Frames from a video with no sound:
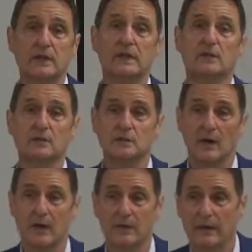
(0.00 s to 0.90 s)
a clinical
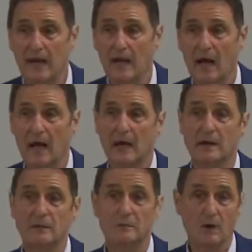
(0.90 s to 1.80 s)
trial that
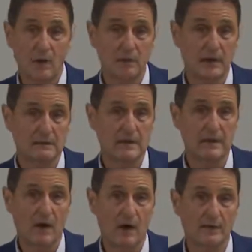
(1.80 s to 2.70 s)
I wrote as
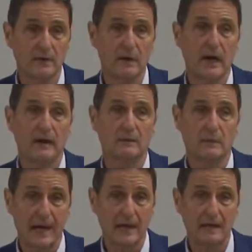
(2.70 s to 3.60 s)
lead author
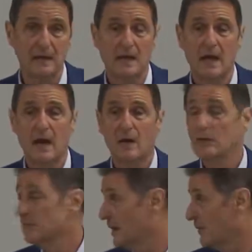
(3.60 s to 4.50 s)
and ran
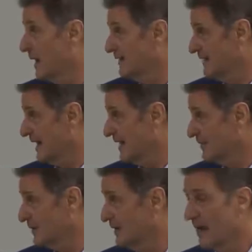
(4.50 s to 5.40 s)
with my wife,
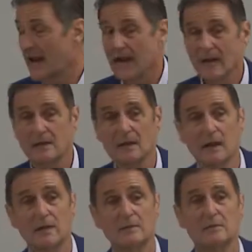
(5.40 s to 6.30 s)
Catherine. And
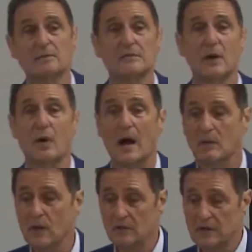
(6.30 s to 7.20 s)
so I
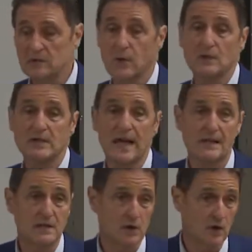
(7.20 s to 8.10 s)
wrote this book. She
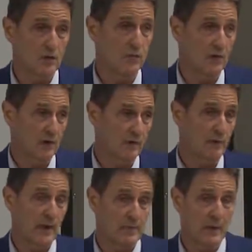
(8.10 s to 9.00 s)
has a cookbook
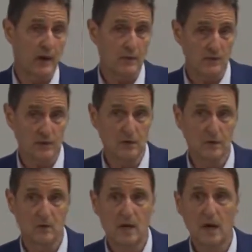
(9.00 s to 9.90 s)
for Brain Power
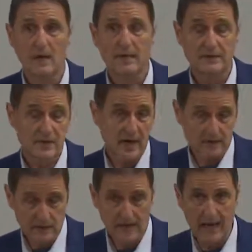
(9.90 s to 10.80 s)
2 that she
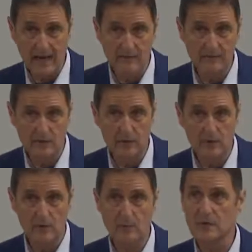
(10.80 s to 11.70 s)
actually gave
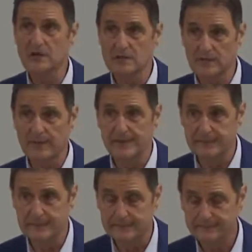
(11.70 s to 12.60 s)
to the
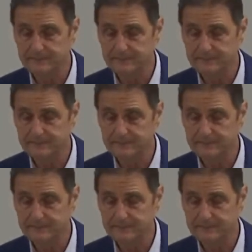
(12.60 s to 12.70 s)
participants